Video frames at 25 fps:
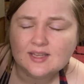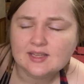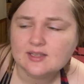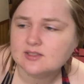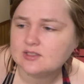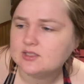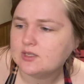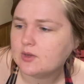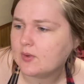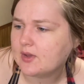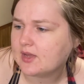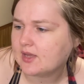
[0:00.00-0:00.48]

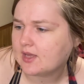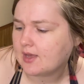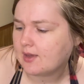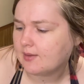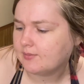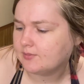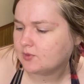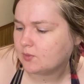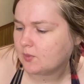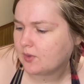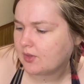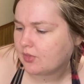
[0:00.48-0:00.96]
So it
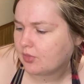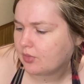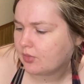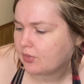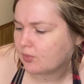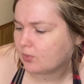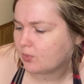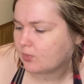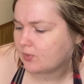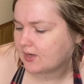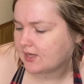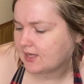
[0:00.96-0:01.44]
comes with
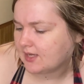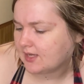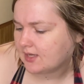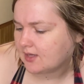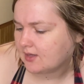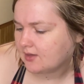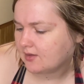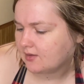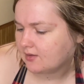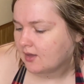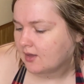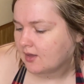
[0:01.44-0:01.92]

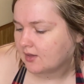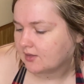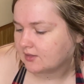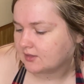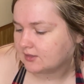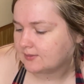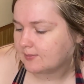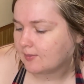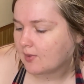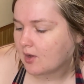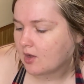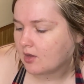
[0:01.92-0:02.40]
3, a
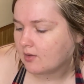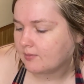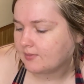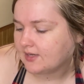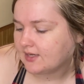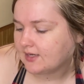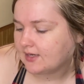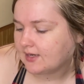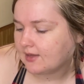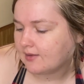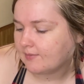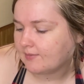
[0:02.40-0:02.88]
small,
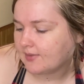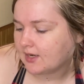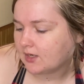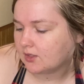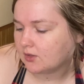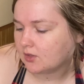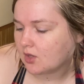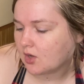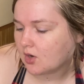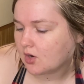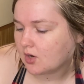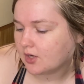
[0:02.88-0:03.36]
medium, and a
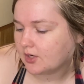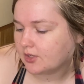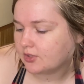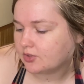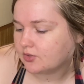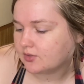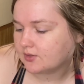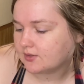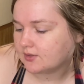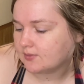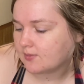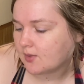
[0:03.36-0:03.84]
large.
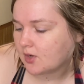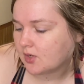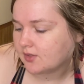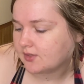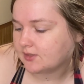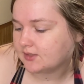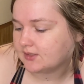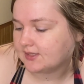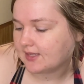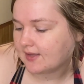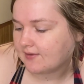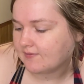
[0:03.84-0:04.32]
The small
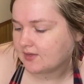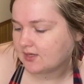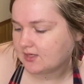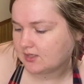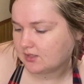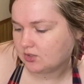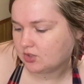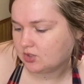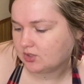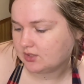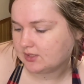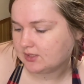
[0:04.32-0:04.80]
is 7
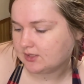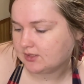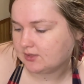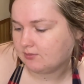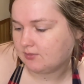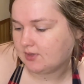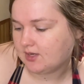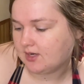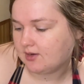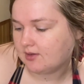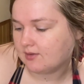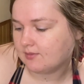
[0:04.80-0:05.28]
inches,
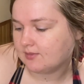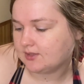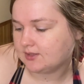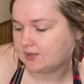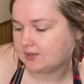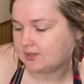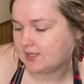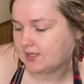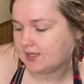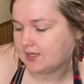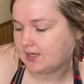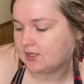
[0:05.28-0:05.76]
medium is
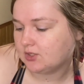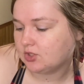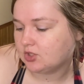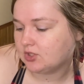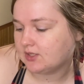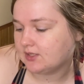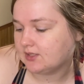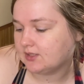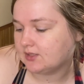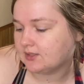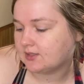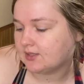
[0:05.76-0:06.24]
10
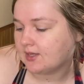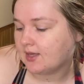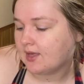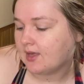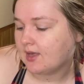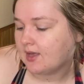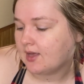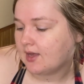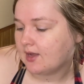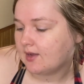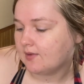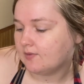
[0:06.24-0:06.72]
inches,
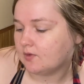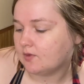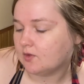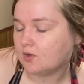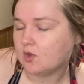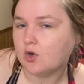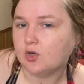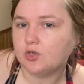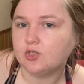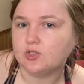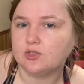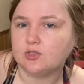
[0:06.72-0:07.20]
and the
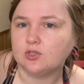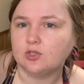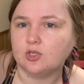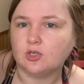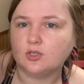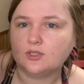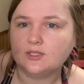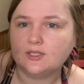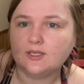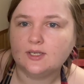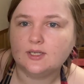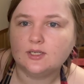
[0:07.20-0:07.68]
large is
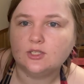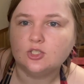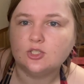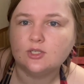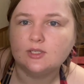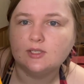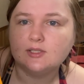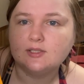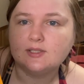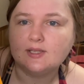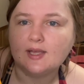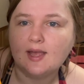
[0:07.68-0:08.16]
13
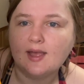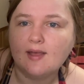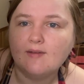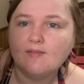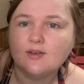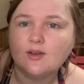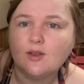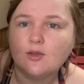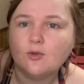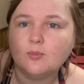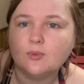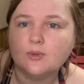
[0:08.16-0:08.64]
inches. I
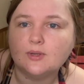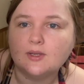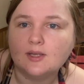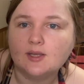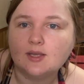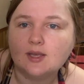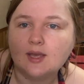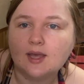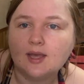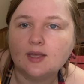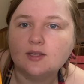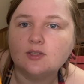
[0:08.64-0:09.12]
haven't opened it
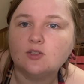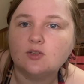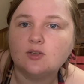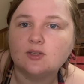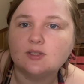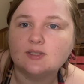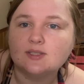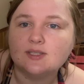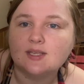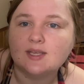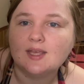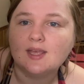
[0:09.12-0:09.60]
yet, as you can
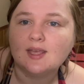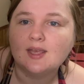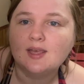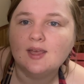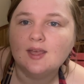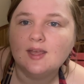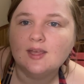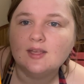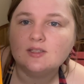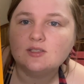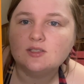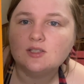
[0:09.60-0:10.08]
see.
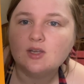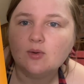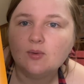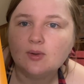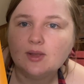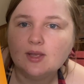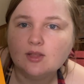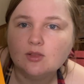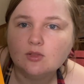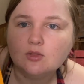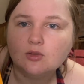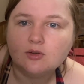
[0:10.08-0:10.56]
So
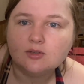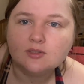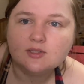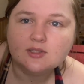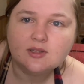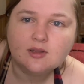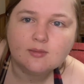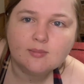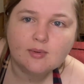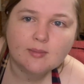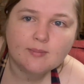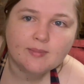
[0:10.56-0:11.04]
it looked a
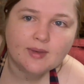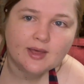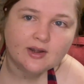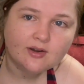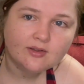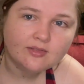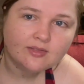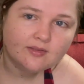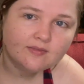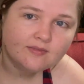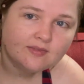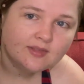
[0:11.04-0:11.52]
little bit better
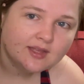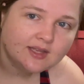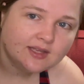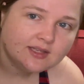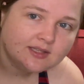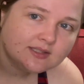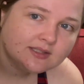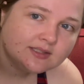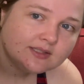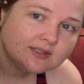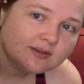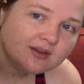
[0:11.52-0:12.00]
than
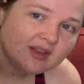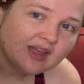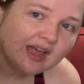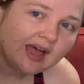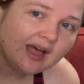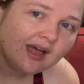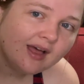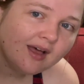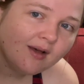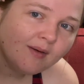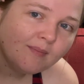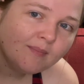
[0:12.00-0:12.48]
this,
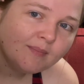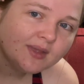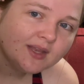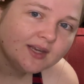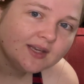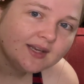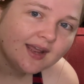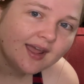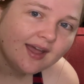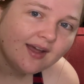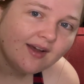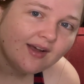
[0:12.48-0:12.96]
but
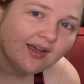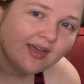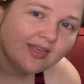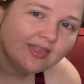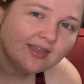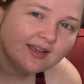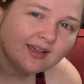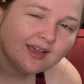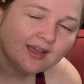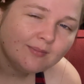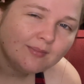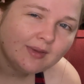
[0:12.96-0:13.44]
now I
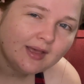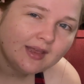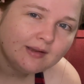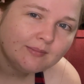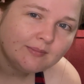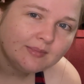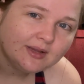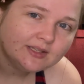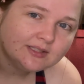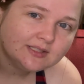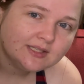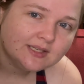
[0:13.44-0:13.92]
think I might have
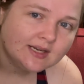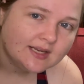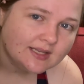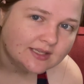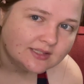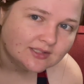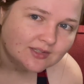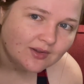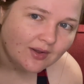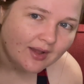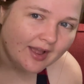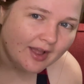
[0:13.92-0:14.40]
melted it.
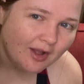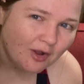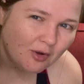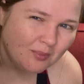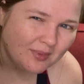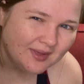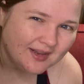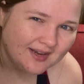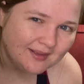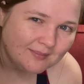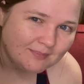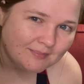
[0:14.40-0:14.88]
So I hope
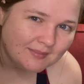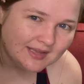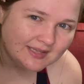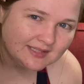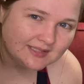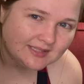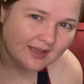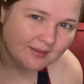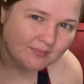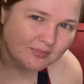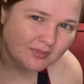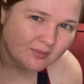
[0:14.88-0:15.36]
I didn't mess
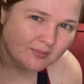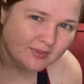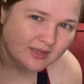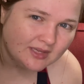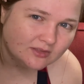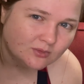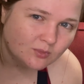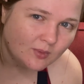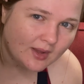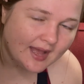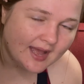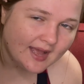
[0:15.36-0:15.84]
up the
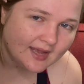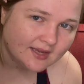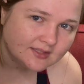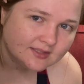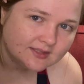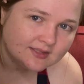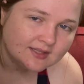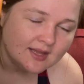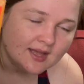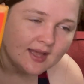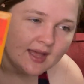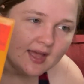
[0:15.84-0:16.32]

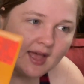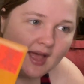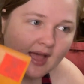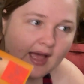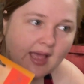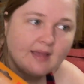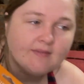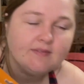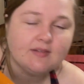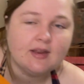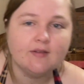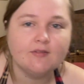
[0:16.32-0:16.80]
beeswax.
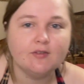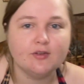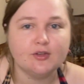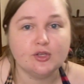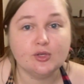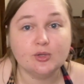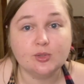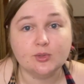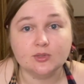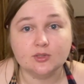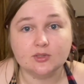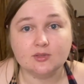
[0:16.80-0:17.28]
I've never
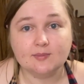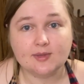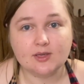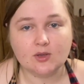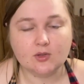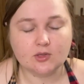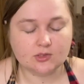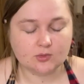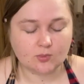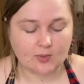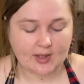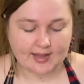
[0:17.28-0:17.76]
used
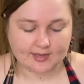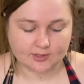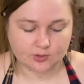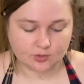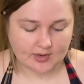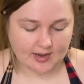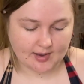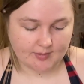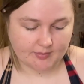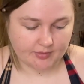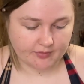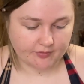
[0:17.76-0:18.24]
beeswax
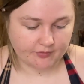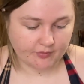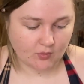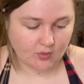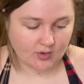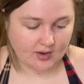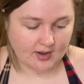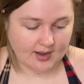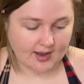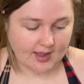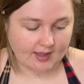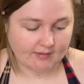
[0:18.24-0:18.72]
wrap
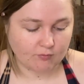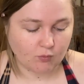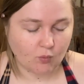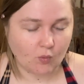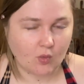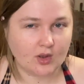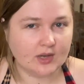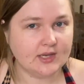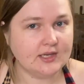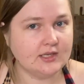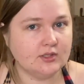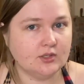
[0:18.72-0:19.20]
before. I've
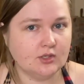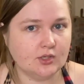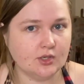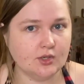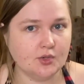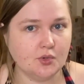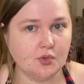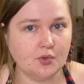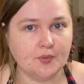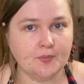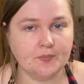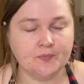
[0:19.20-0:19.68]
wanted
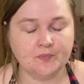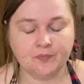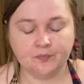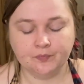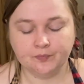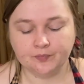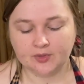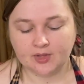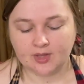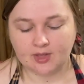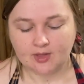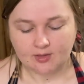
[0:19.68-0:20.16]
to,
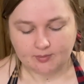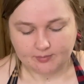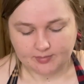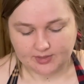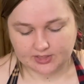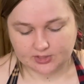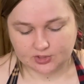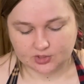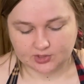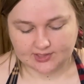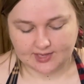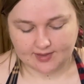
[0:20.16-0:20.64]
but I
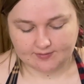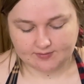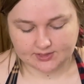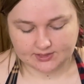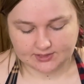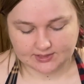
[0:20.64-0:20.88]
just haven't